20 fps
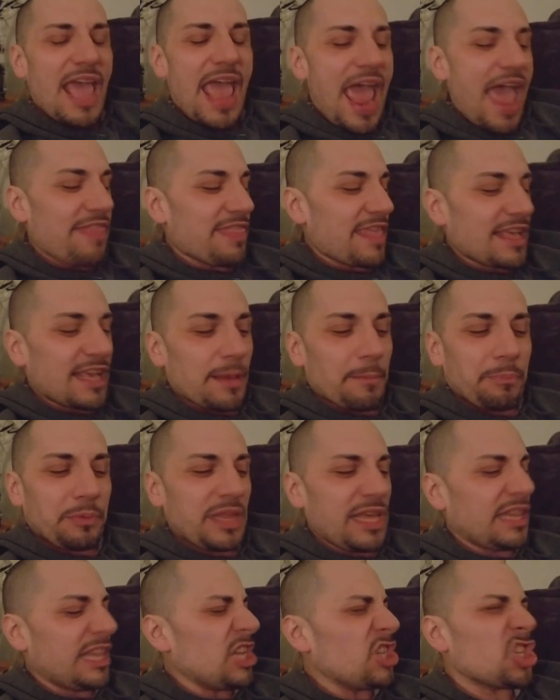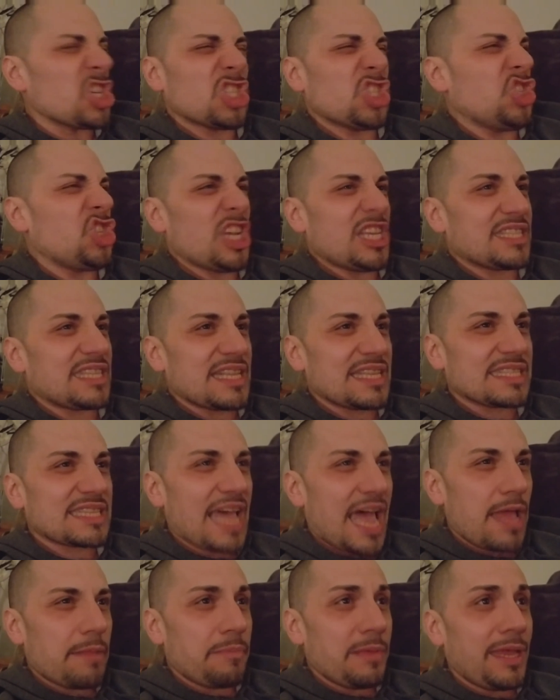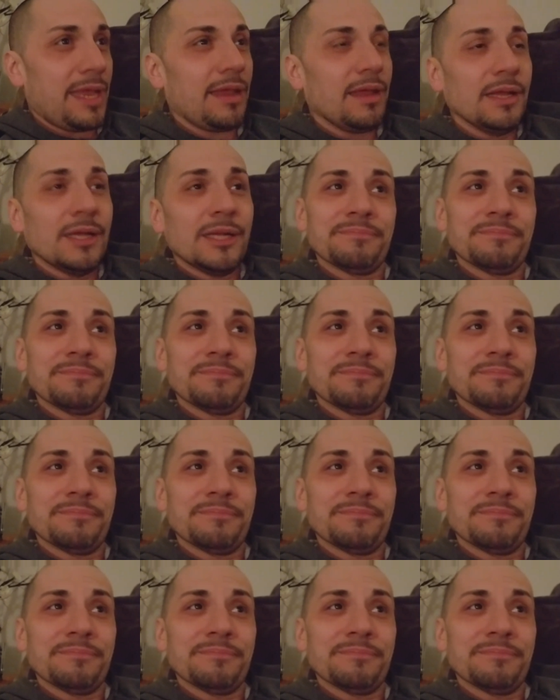and then completely just jizzed inside me.